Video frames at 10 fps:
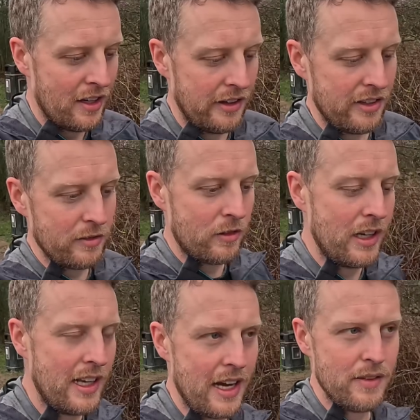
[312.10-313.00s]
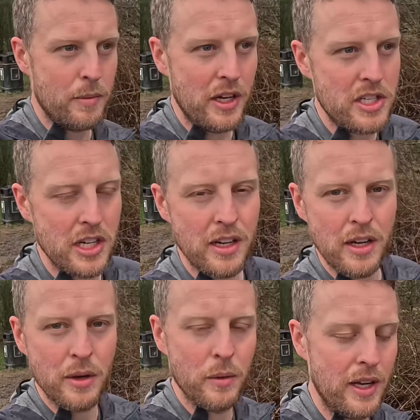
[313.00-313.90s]
I didn't really have a budget
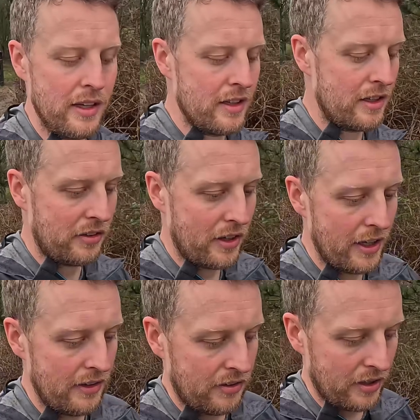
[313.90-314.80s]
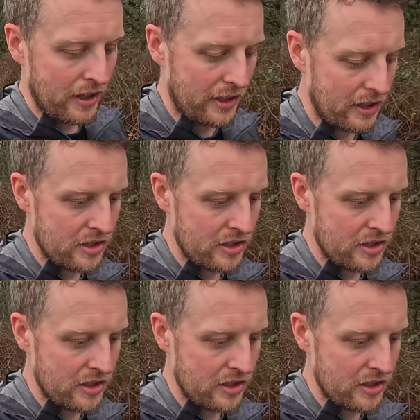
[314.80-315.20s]
when I started this hike.